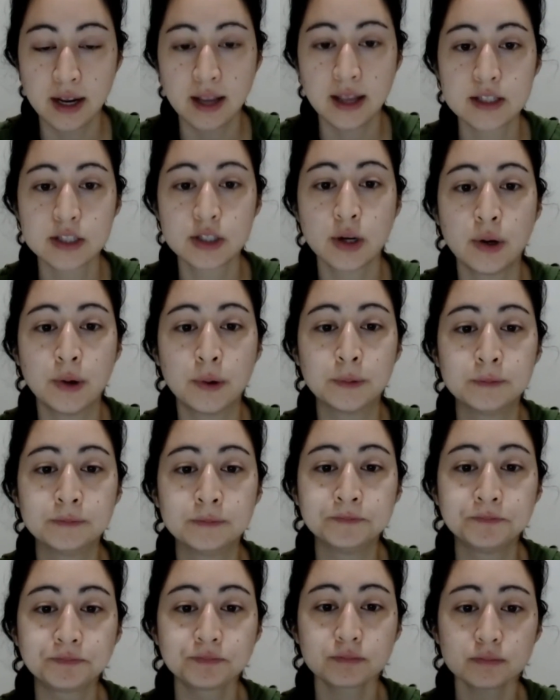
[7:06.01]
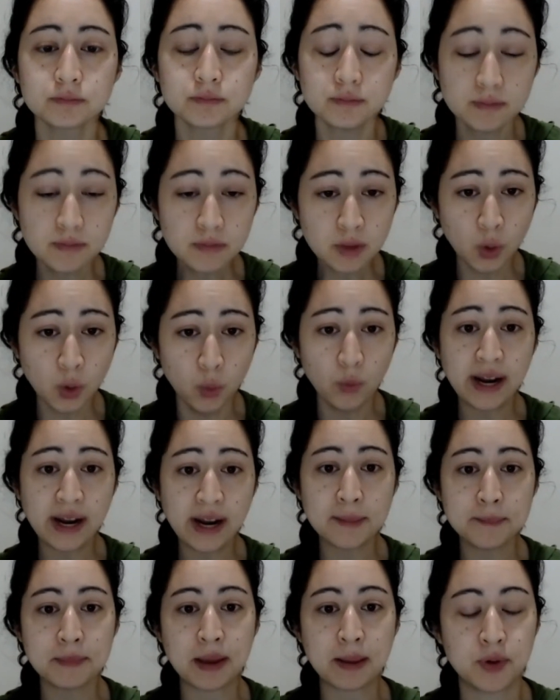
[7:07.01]
So when I
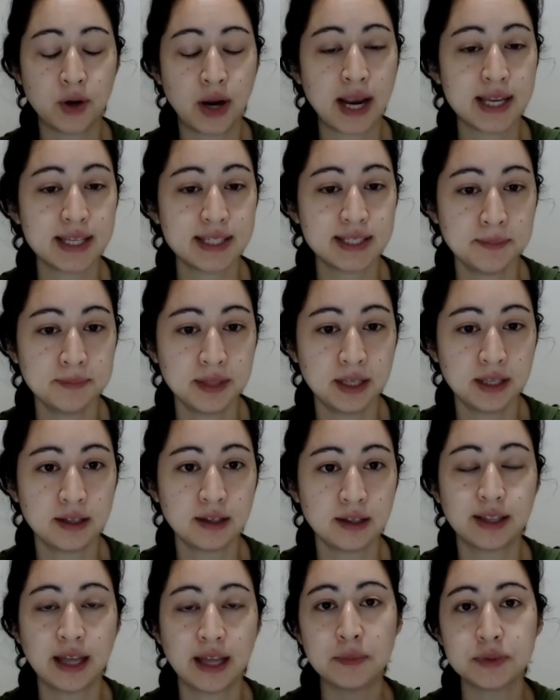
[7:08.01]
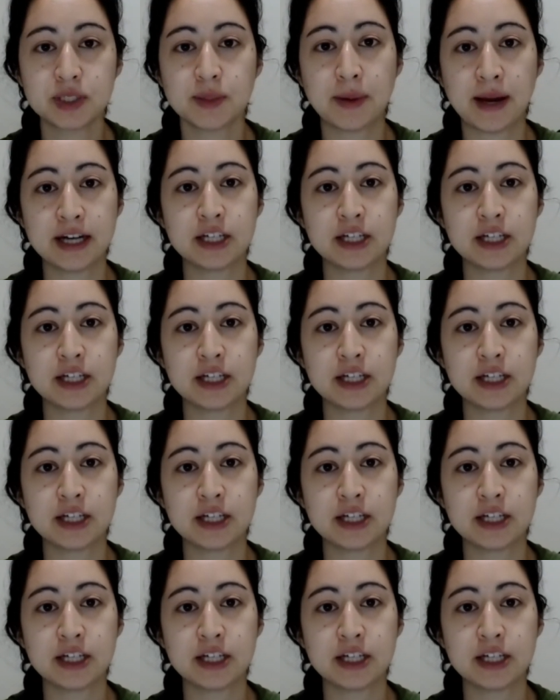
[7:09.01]
memorize something, like that was a